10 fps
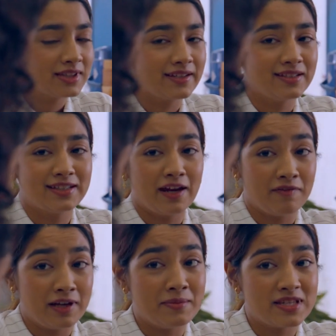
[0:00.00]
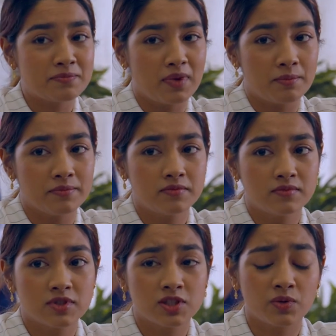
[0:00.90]
like this that I really miss Mom.
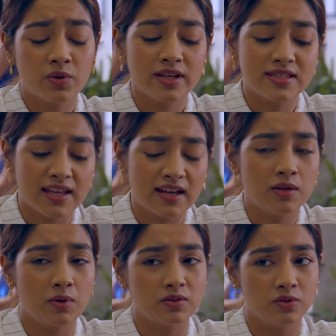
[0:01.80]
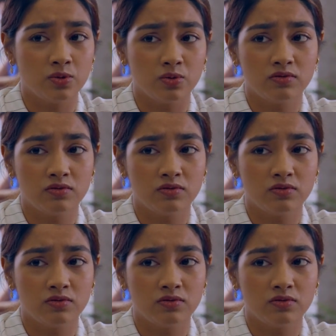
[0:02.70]
She would know exactly what to do.